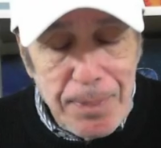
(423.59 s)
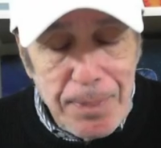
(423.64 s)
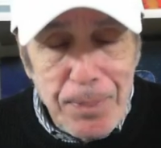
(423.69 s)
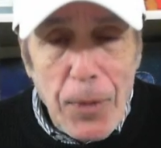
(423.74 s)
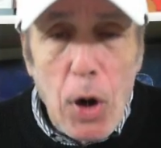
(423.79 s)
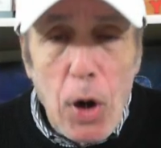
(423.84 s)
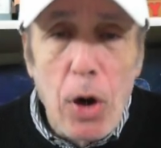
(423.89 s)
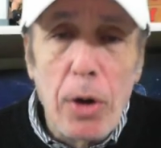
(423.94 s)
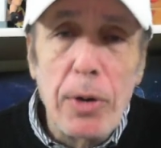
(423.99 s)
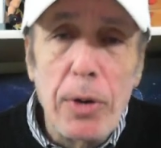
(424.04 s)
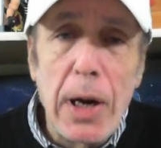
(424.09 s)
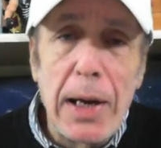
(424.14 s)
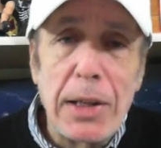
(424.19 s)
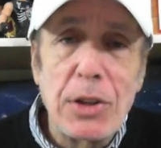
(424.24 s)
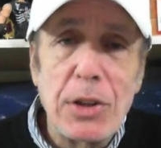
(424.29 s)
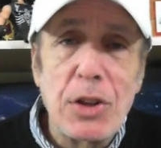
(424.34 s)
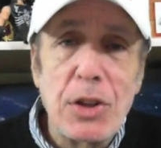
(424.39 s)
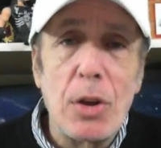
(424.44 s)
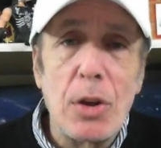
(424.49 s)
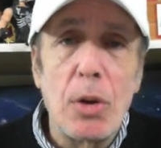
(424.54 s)
All
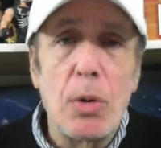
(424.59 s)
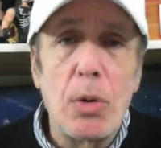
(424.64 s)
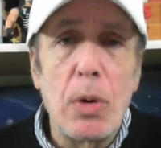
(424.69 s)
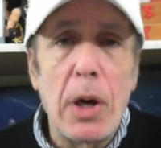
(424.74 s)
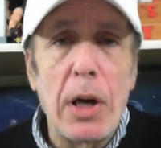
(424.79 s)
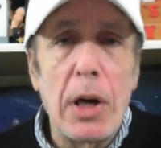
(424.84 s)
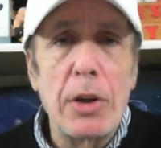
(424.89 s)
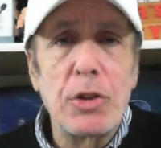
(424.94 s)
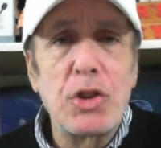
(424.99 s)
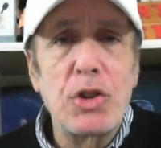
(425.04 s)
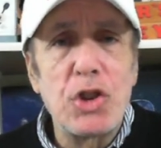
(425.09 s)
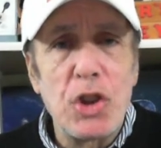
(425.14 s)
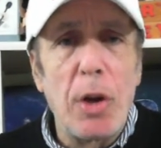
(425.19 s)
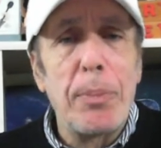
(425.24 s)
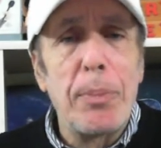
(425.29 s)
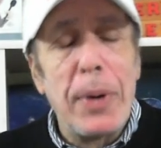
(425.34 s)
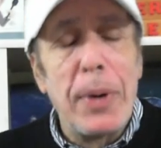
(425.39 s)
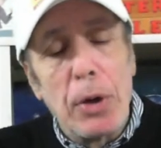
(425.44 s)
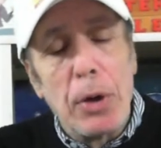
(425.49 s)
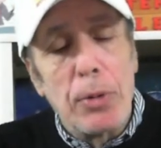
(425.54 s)
right, so
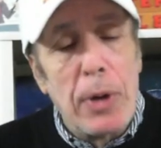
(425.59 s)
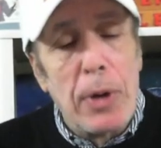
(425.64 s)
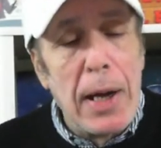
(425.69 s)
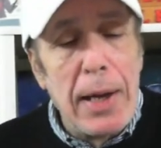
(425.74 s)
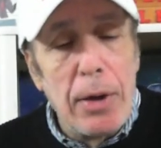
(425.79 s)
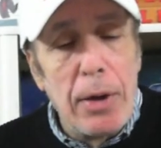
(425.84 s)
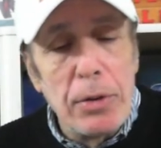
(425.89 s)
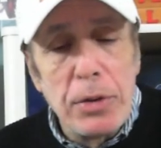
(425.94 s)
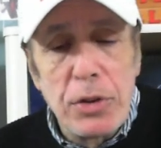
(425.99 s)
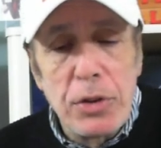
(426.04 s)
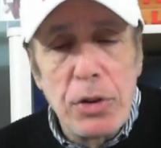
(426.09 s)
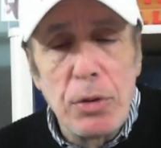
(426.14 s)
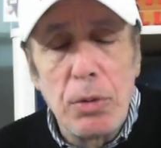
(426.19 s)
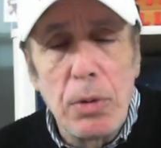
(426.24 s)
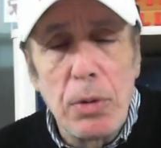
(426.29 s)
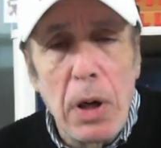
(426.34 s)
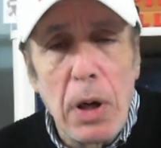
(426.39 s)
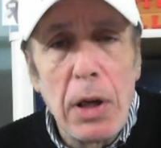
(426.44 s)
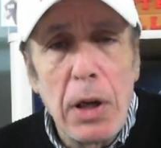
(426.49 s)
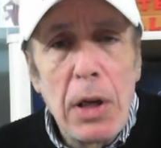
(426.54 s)
jumping around
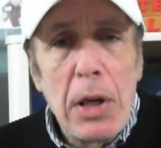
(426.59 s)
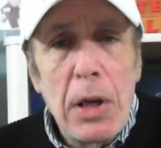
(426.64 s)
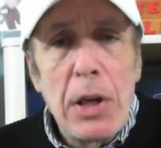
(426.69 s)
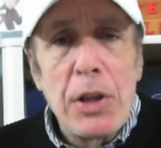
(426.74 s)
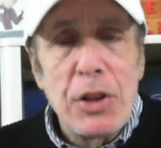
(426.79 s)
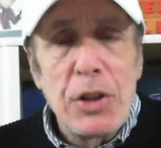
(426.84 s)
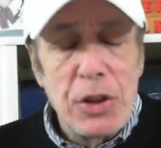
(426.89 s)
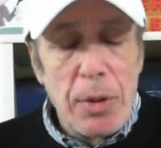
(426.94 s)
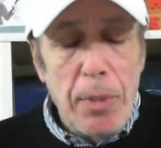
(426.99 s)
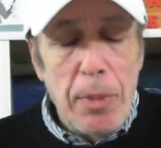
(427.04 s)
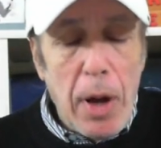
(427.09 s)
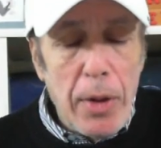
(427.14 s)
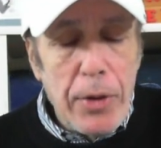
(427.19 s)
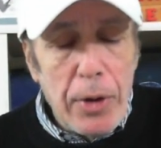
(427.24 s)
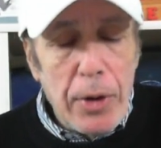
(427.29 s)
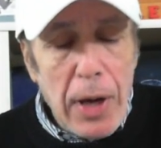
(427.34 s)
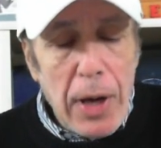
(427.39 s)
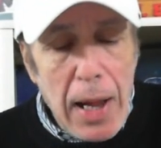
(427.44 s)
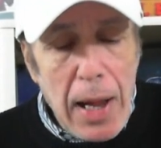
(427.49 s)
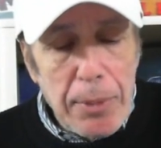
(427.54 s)
to some
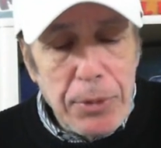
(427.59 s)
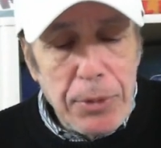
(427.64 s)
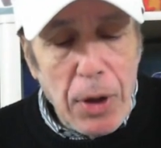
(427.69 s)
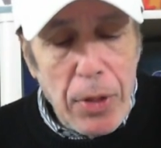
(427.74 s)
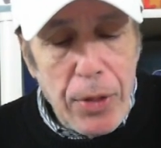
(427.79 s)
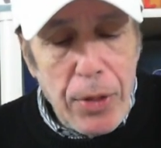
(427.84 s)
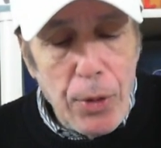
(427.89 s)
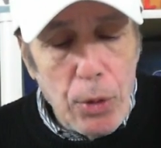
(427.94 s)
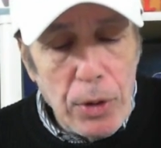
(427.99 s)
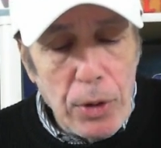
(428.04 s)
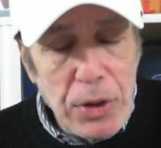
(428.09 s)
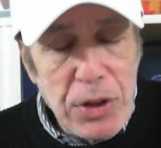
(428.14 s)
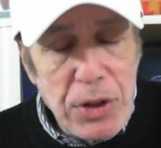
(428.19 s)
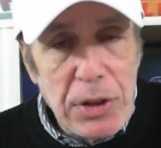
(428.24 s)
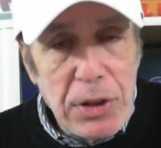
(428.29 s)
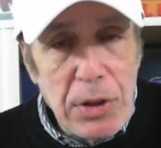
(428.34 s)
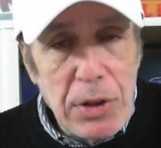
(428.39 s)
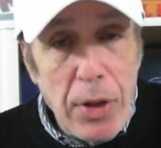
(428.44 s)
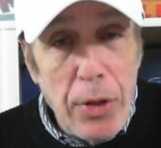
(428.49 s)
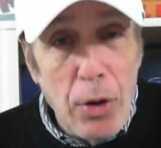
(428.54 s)
other
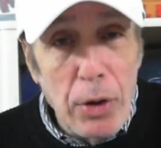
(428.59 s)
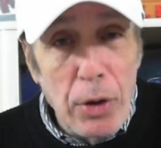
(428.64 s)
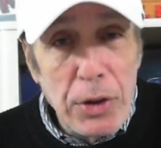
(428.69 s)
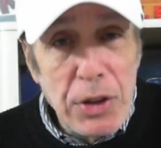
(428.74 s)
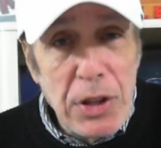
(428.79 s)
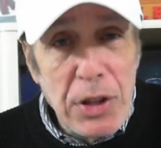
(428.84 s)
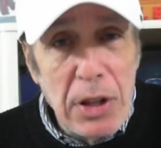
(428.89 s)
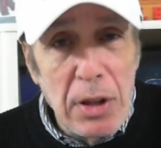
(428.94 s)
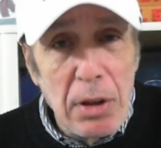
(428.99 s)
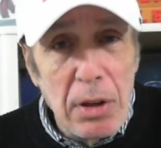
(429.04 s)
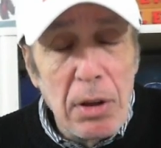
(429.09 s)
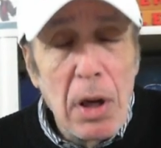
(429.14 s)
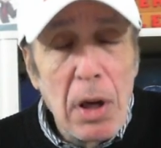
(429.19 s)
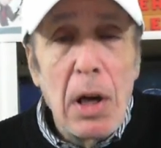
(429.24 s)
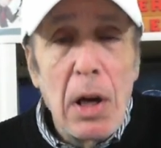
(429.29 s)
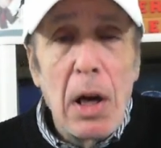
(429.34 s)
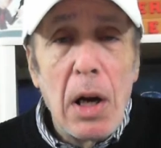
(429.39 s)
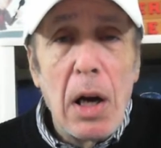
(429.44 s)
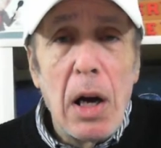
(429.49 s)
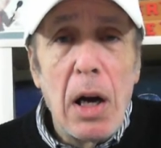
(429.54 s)
afterthoughts here.
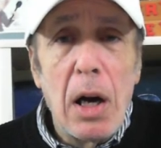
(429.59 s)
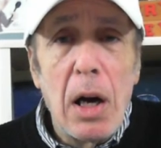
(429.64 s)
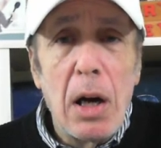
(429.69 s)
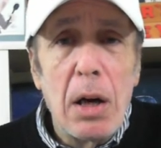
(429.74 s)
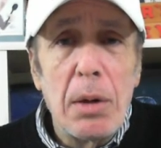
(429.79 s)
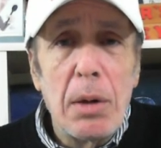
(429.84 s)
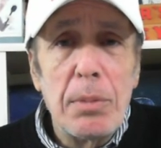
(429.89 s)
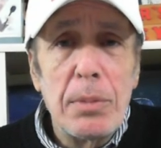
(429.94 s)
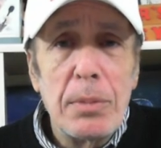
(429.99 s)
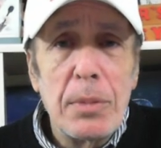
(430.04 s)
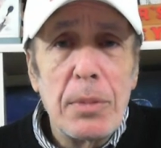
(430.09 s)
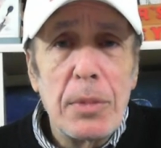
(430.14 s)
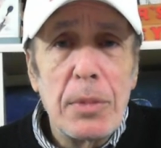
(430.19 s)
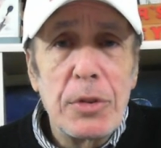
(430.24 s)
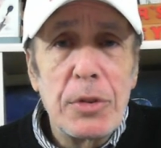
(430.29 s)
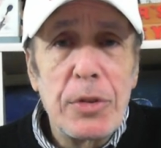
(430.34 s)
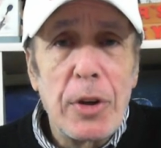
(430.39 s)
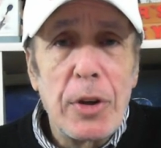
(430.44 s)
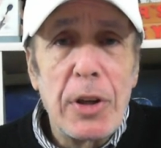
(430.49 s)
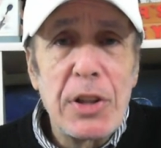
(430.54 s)

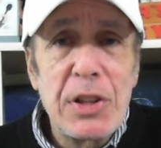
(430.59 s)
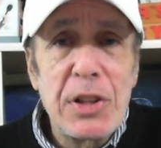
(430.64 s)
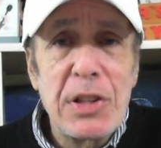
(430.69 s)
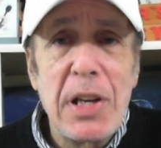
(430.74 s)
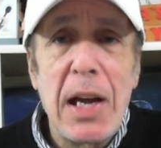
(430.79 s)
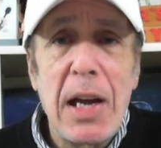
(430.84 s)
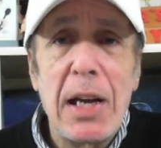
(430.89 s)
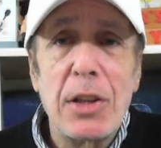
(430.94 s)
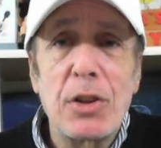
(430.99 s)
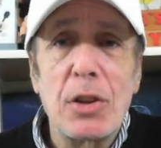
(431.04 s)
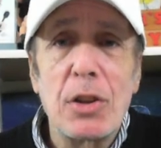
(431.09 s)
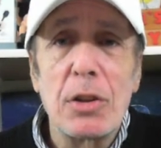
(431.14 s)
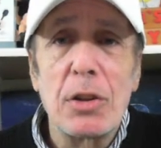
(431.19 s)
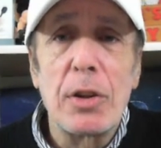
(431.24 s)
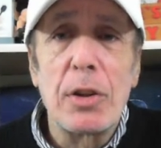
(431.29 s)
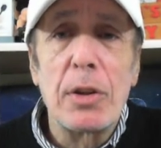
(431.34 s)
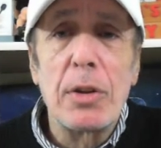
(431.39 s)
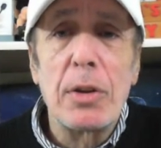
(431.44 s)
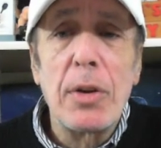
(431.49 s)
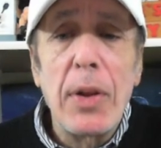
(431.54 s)
Very sad to
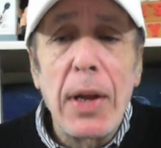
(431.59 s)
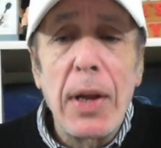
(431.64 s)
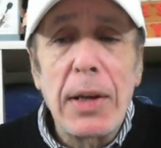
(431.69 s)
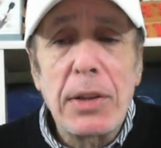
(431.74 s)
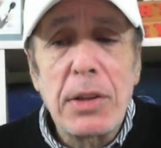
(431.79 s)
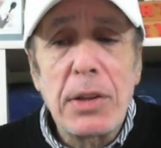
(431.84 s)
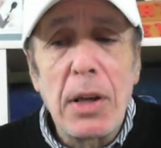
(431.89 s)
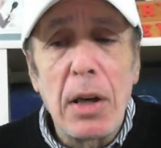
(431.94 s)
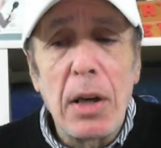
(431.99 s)
learn that